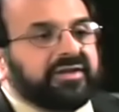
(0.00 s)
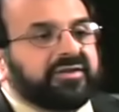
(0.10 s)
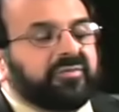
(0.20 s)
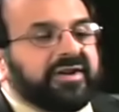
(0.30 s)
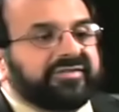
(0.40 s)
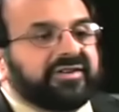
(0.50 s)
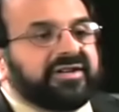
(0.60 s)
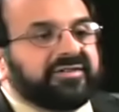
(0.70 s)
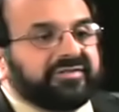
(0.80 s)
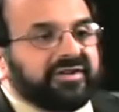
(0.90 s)
that the West
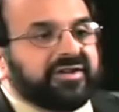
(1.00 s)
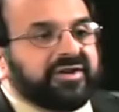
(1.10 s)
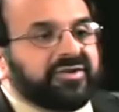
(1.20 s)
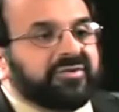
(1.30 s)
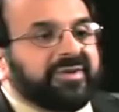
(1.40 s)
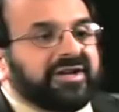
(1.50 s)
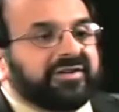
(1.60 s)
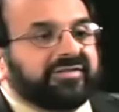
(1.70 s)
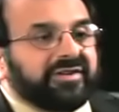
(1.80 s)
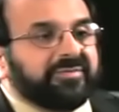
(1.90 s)
needs to know about
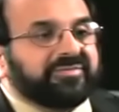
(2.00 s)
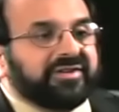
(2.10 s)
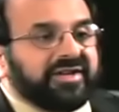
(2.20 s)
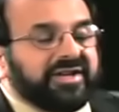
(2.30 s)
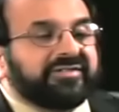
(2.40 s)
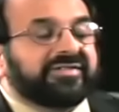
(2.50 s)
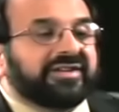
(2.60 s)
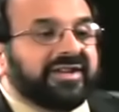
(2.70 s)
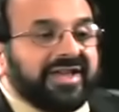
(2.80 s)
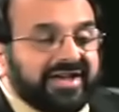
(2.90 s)
Islam today is
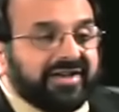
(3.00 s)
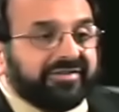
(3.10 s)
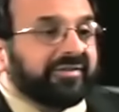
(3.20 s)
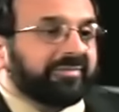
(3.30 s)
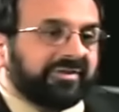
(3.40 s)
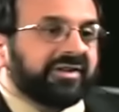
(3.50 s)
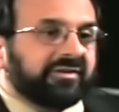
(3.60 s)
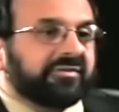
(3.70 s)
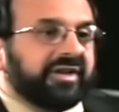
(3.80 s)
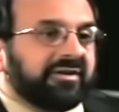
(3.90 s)
that it has a
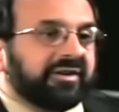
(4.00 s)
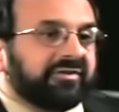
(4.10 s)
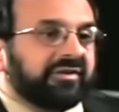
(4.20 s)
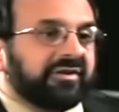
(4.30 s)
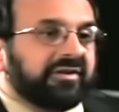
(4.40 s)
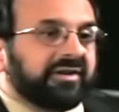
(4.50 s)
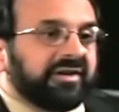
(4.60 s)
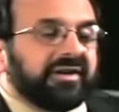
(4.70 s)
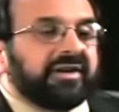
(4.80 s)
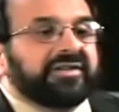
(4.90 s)
political character,
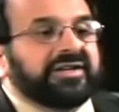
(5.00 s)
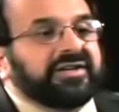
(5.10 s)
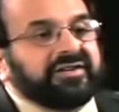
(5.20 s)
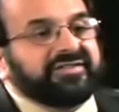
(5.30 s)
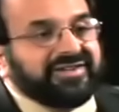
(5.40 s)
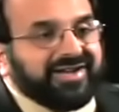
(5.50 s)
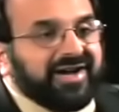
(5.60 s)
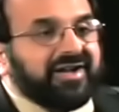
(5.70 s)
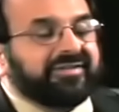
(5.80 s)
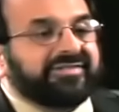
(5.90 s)
and that it is
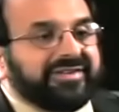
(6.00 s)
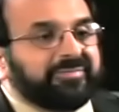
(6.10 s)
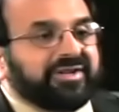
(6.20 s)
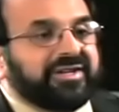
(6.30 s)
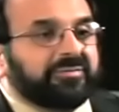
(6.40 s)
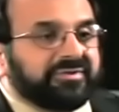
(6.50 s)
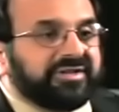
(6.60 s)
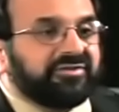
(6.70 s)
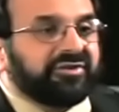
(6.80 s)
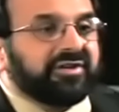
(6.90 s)
not simply a
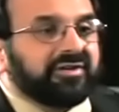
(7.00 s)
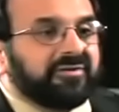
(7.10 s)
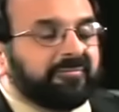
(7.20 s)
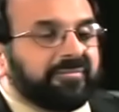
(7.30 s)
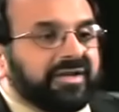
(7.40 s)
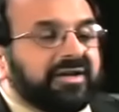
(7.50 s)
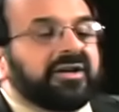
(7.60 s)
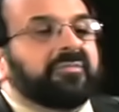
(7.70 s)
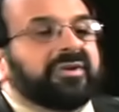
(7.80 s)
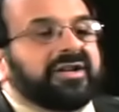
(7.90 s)
religion,
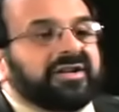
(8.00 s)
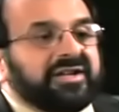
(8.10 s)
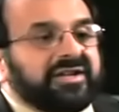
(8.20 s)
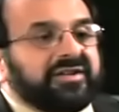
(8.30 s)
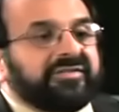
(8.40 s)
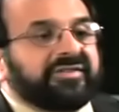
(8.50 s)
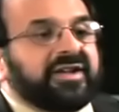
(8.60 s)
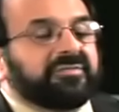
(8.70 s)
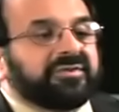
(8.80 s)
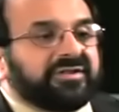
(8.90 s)
but it is
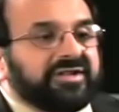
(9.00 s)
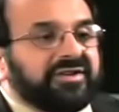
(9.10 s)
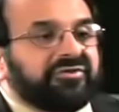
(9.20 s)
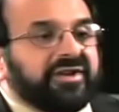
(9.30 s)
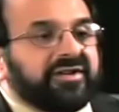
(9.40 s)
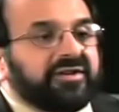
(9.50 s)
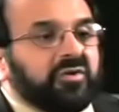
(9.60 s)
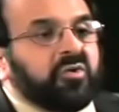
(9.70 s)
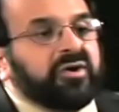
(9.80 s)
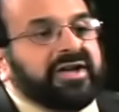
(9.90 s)
a religion
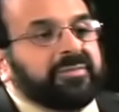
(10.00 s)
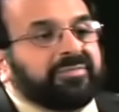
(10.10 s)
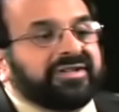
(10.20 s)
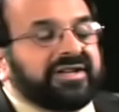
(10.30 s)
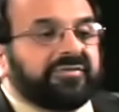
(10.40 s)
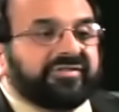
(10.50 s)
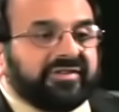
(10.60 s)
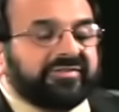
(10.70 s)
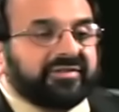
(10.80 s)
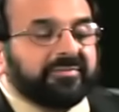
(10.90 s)
or a belief
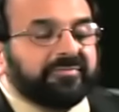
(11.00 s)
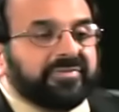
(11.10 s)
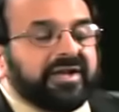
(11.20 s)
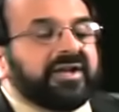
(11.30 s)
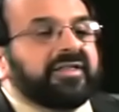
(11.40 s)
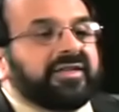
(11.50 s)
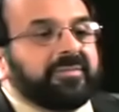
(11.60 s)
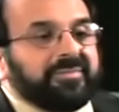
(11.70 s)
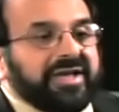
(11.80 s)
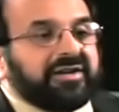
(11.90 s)
system that
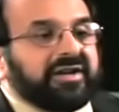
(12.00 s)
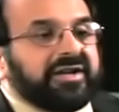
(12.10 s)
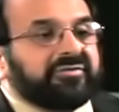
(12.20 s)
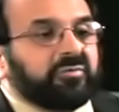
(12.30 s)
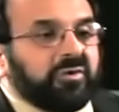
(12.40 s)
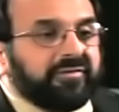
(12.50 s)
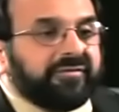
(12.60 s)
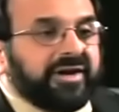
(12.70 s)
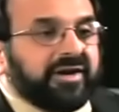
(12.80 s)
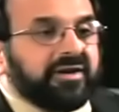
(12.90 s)
mandates
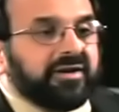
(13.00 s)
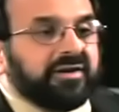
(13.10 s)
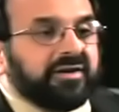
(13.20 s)
warfare